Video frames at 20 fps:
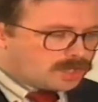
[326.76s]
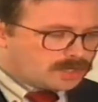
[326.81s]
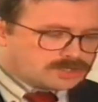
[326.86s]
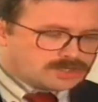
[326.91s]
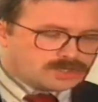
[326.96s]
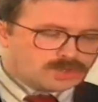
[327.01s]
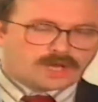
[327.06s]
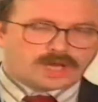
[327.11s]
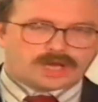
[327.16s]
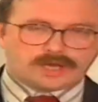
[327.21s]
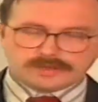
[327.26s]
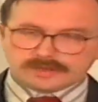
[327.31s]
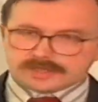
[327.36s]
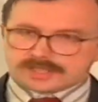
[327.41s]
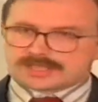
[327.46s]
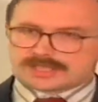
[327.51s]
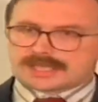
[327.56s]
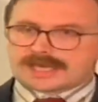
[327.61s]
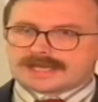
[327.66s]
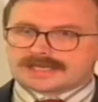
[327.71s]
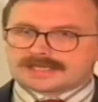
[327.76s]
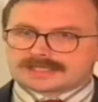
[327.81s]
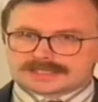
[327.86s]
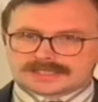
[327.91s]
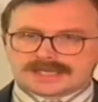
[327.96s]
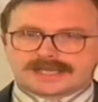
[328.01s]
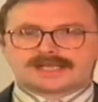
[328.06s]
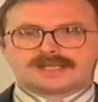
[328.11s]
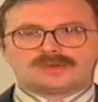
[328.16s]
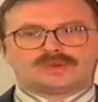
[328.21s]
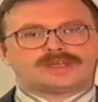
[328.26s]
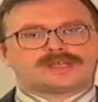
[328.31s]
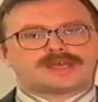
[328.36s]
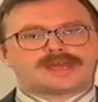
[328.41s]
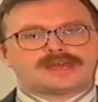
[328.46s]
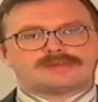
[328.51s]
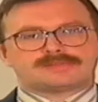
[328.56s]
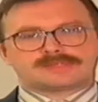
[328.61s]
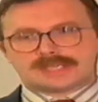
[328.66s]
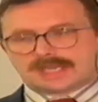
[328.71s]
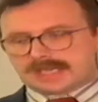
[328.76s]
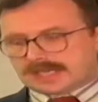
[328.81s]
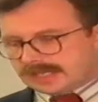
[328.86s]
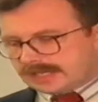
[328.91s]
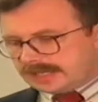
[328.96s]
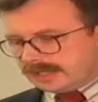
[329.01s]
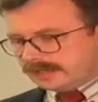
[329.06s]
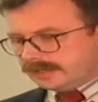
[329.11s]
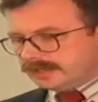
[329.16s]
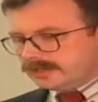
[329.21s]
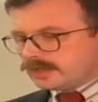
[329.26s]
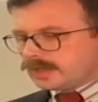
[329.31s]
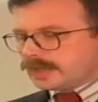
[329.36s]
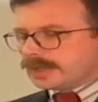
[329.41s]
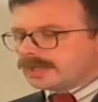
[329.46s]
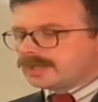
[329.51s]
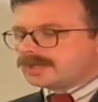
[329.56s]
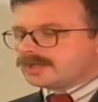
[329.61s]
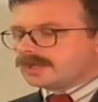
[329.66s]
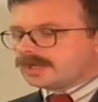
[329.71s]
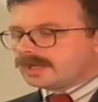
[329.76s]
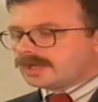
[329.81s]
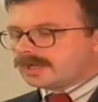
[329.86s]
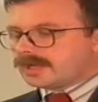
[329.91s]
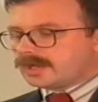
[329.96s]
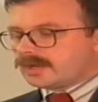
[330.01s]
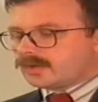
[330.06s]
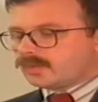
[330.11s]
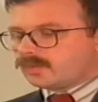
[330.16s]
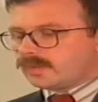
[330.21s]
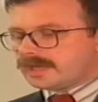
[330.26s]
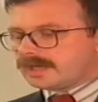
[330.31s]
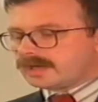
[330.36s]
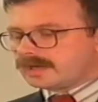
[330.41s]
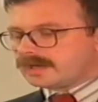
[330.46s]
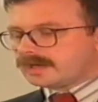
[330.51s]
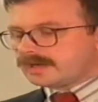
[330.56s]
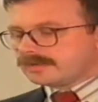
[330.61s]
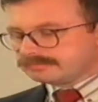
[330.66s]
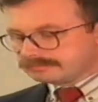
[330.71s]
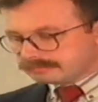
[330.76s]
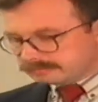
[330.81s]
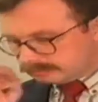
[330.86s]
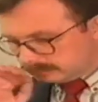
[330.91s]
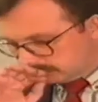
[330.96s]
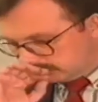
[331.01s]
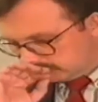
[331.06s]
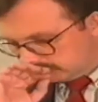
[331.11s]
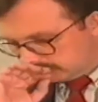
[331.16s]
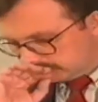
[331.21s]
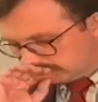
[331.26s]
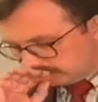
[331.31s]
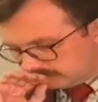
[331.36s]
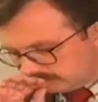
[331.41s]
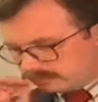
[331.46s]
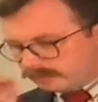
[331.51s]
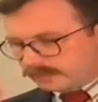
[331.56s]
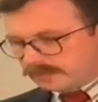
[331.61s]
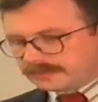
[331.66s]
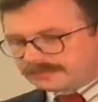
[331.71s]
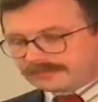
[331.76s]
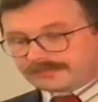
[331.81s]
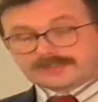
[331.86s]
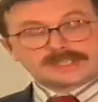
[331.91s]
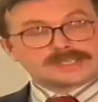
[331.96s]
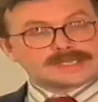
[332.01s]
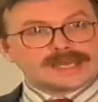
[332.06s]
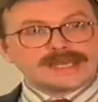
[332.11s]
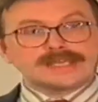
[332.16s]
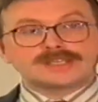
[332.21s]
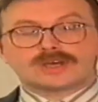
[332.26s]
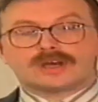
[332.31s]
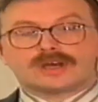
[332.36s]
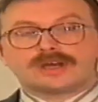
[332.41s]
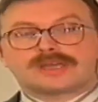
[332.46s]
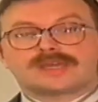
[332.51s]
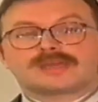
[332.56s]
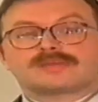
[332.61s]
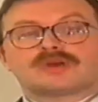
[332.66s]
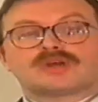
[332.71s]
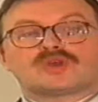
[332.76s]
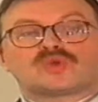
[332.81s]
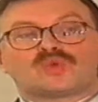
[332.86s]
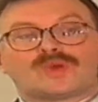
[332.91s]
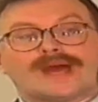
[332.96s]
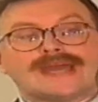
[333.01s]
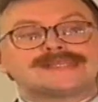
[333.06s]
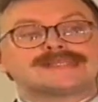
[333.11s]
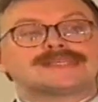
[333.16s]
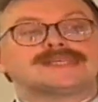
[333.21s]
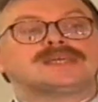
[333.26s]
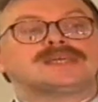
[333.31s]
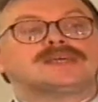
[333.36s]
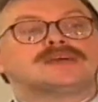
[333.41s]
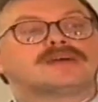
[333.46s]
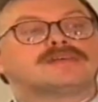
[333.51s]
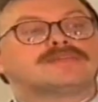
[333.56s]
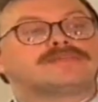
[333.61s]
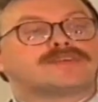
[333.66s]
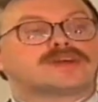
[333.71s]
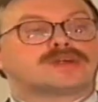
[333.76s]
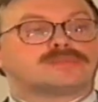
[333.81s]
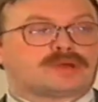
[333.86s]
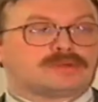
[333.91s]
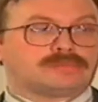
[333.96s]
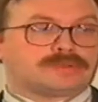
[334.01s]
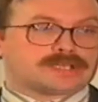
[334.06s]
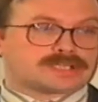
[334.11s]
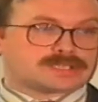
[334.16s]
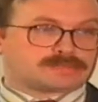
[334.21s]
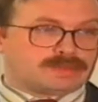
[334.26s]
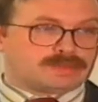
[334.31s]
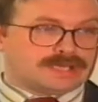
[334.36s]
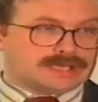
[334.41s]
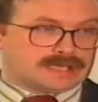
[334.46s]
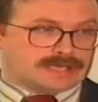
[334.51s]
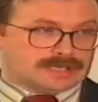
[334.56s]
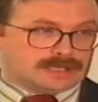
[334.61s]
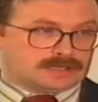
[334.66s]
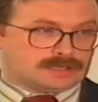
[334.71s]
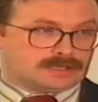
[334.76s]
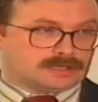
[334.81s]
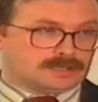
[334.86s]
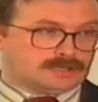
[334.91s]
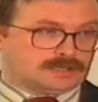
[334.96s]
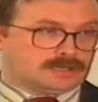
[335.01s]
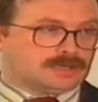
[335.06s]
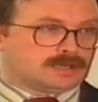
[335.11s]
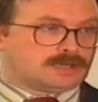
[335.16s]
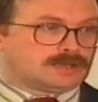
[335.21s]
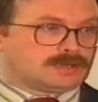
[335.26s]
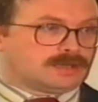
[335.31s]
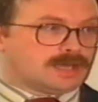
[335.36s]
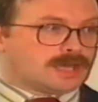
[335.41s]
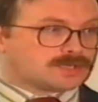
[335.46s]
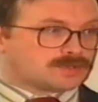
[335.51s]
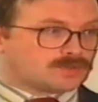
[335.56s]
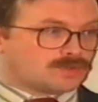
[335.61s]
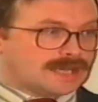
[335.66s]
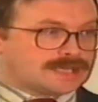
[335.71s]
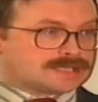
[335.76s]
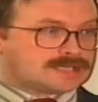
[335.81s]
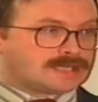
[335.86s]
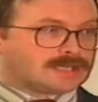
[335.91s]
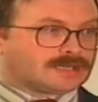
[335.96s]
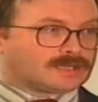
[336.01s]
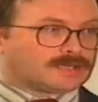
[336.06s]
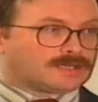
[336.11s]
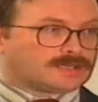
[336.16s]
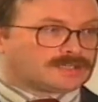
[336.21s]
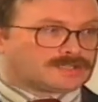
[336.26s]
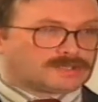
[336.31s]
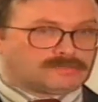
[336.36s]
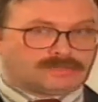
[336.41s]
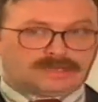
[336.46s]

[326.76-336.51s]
So understand exactly what I am saying here. We are today talking about writing for public speaking, not writing to